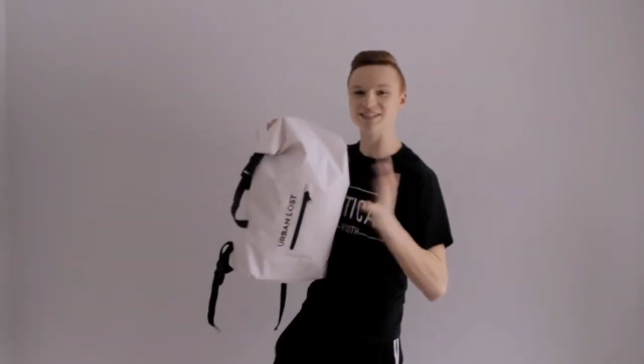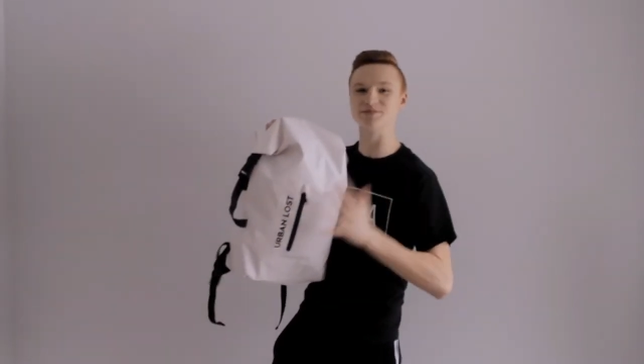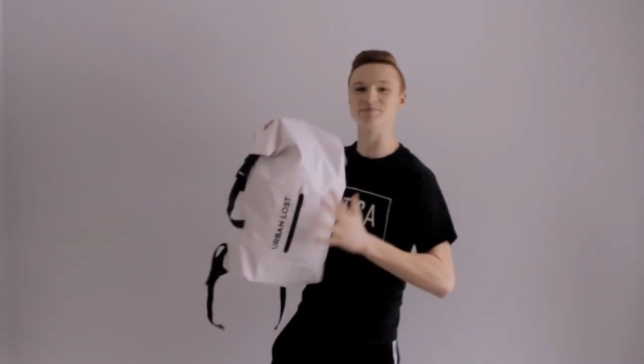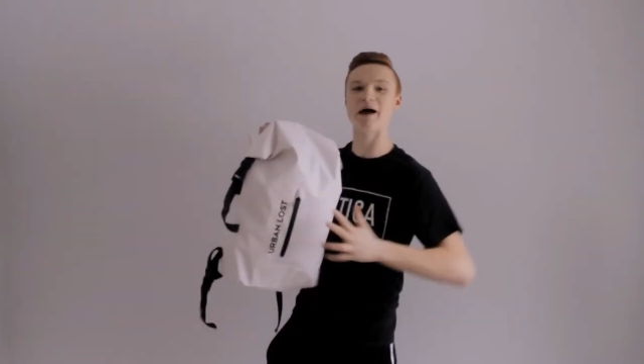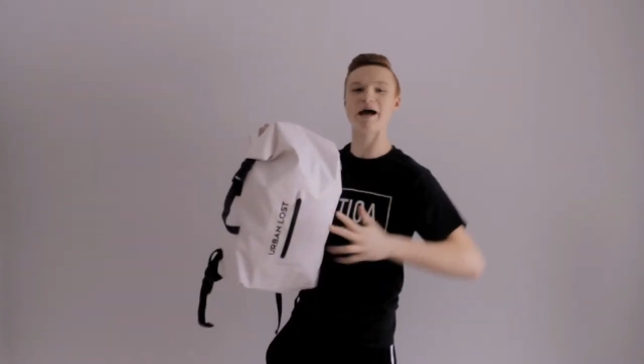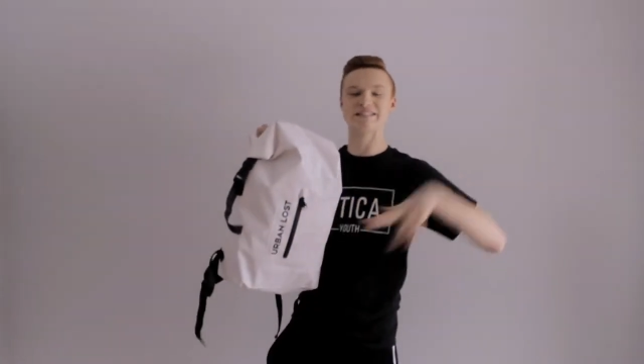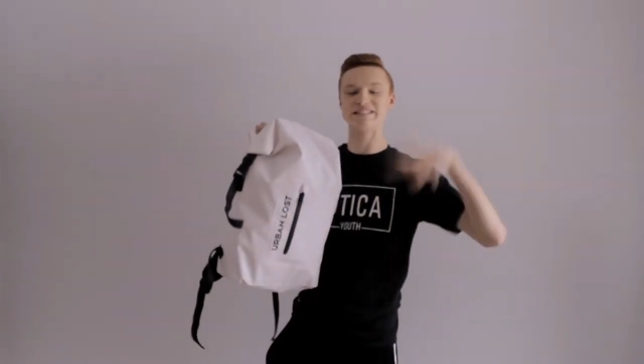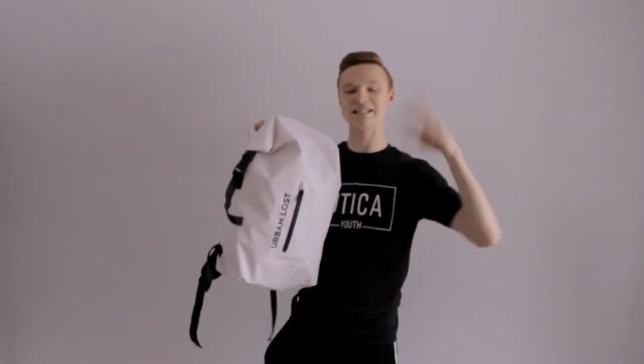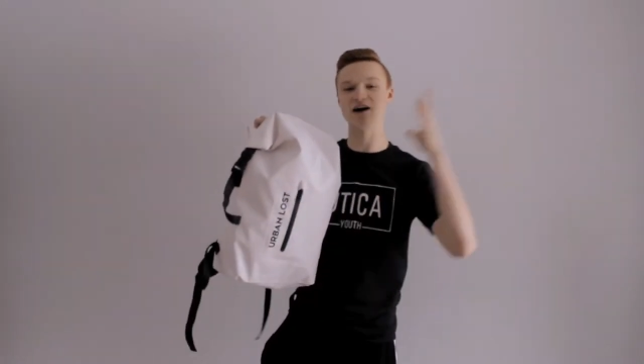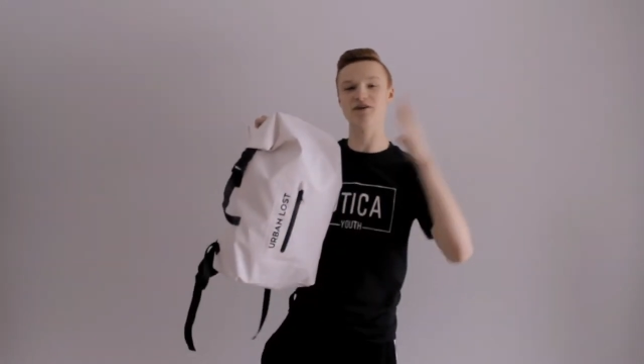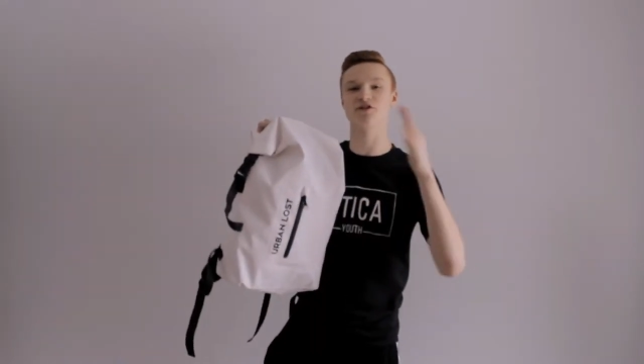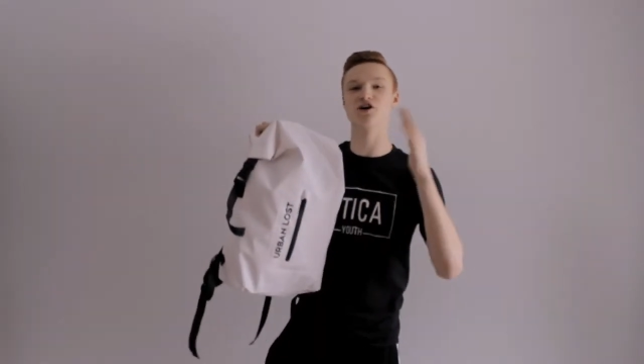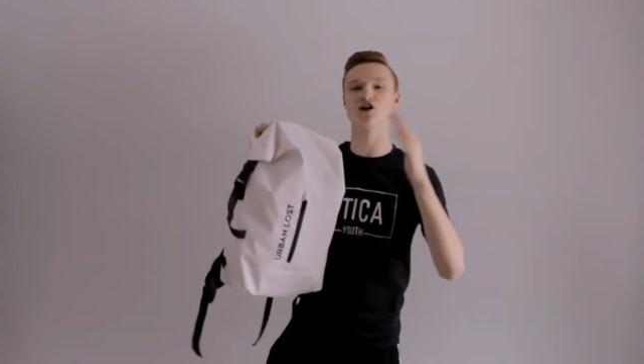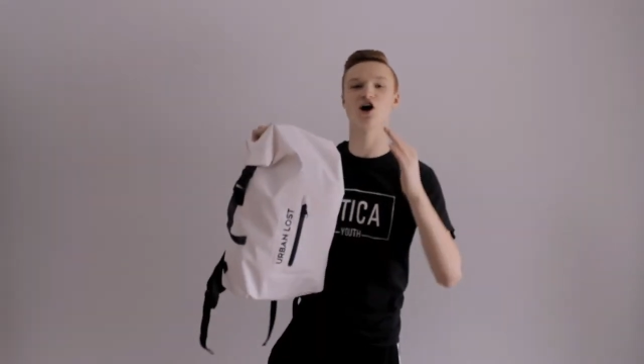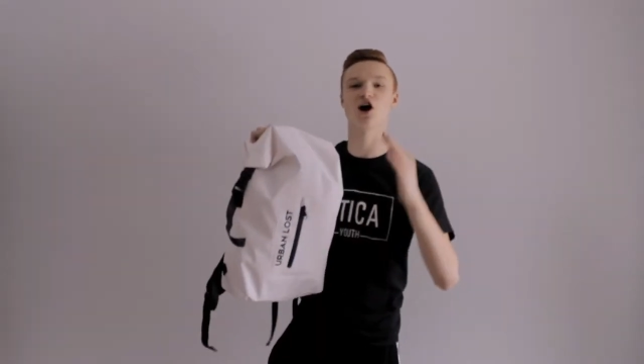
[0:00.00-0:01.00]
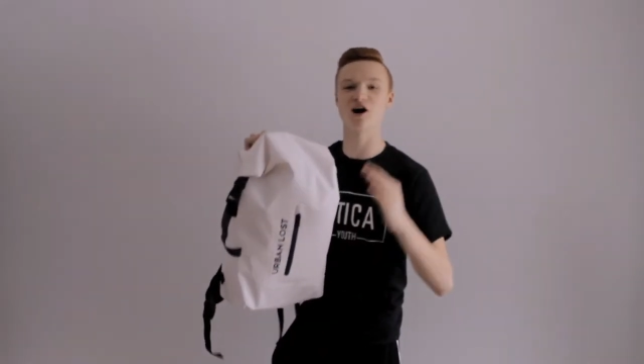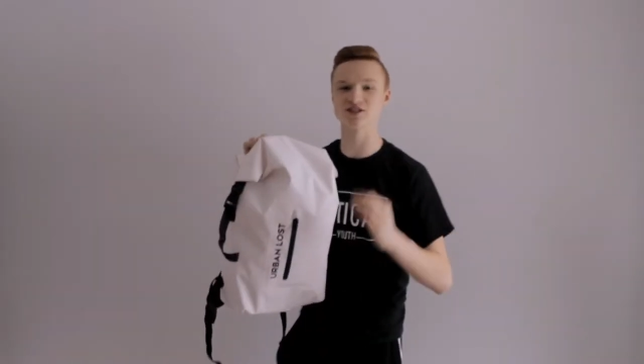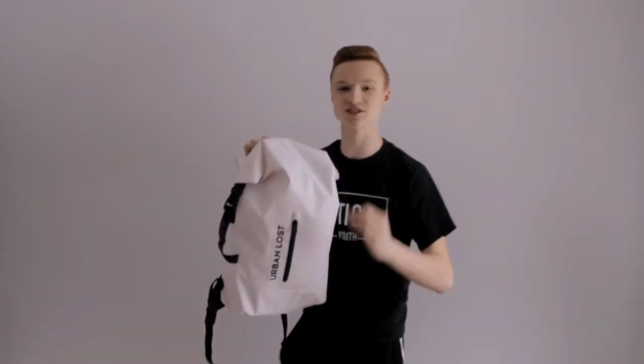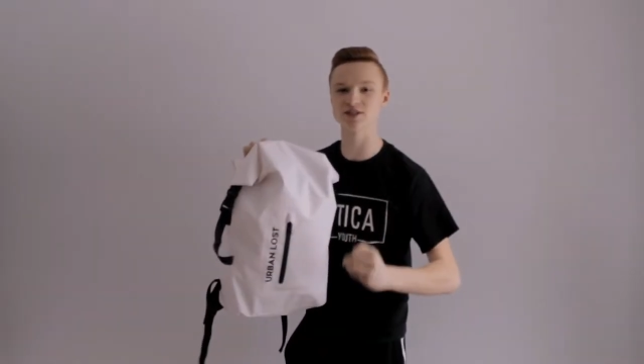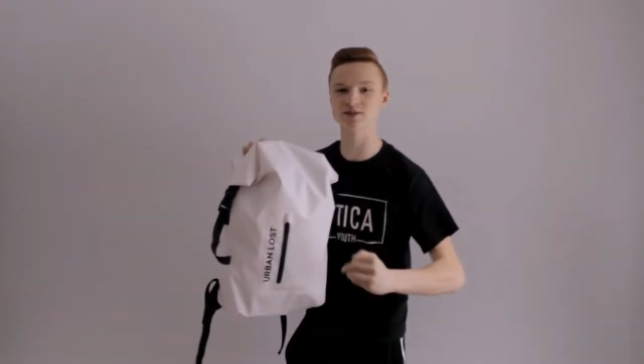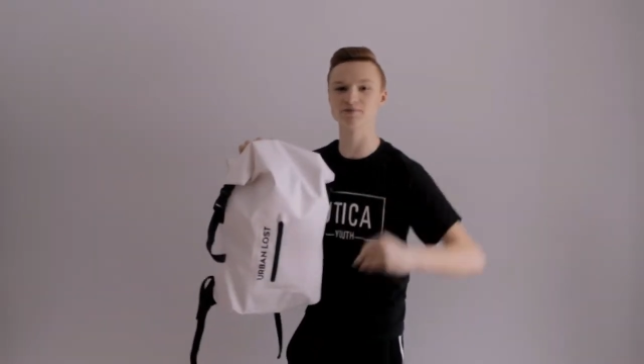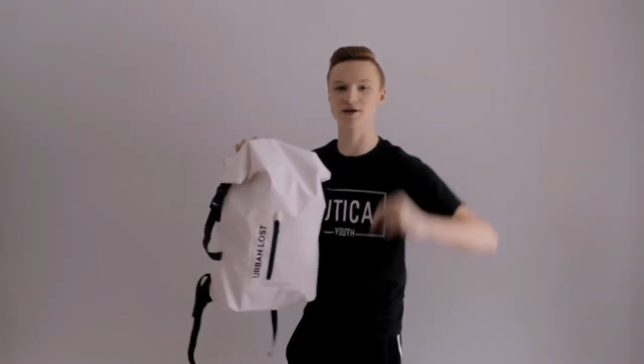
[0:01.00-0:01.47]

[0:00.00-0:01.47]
these bags now. They're awesome.